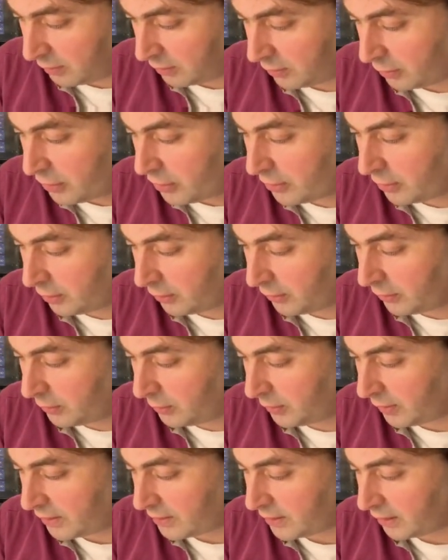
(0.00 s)
to show you
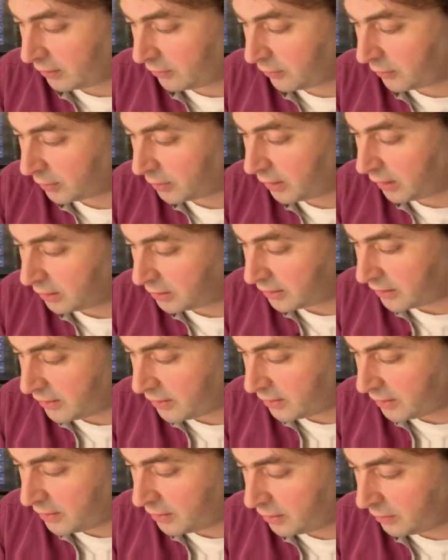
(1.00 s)
is that for large
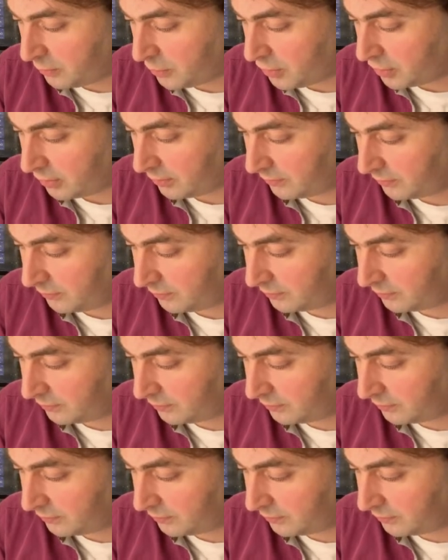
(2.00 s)
systems,